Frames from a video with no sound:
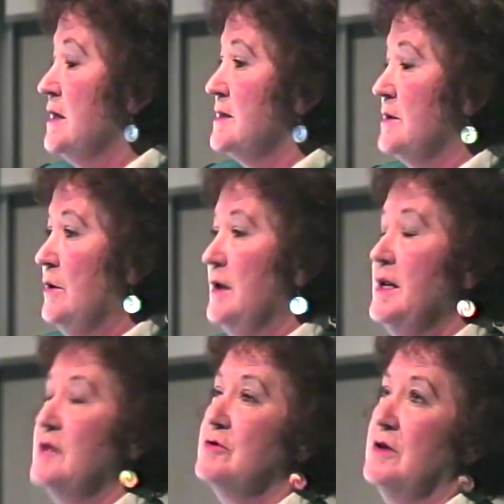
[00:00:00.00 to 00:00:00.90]
So I
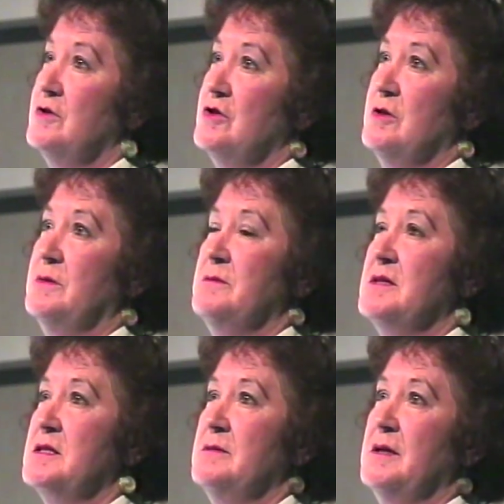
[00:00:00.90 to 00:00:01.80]
naturally assumed it
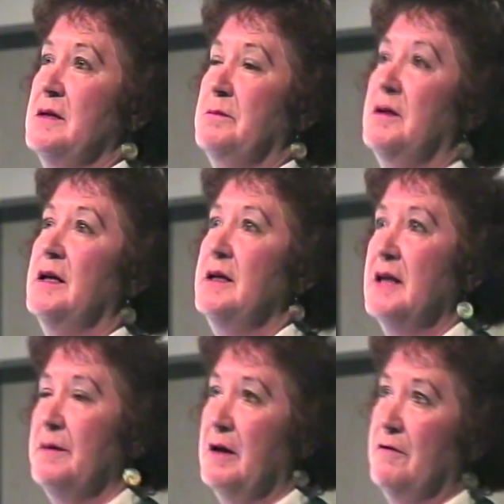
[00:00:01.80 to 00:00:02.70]
must have been a plane
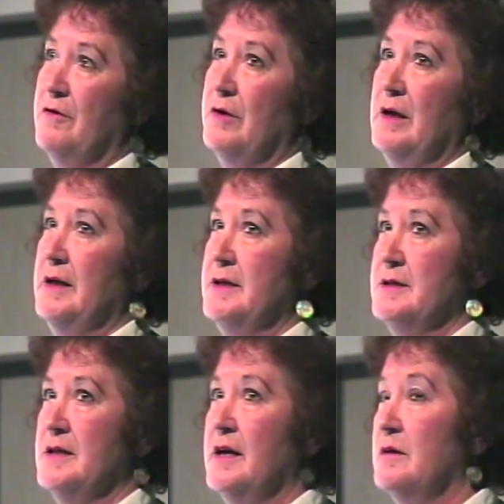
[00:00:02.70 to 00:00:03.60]
coming in very late
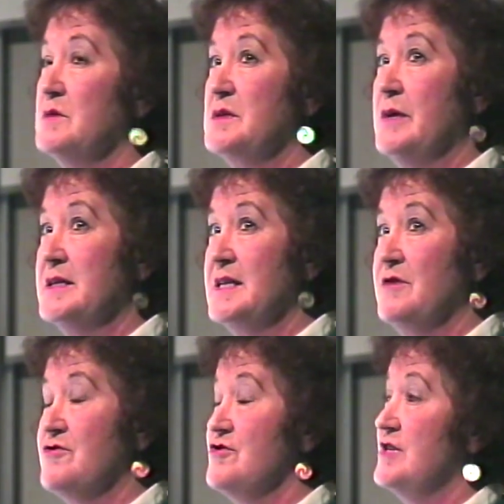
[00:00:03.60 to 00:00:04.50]
at night. It was around
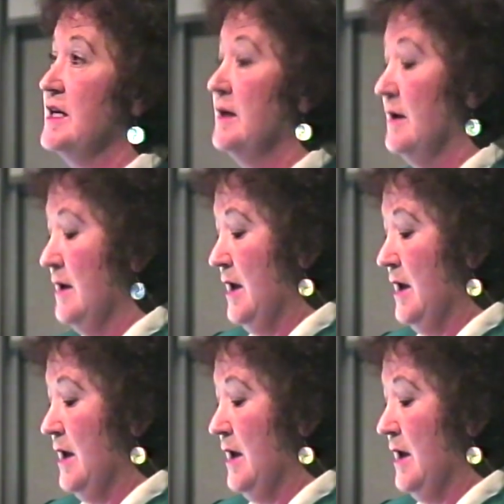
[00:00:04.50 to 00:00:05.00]
10:30.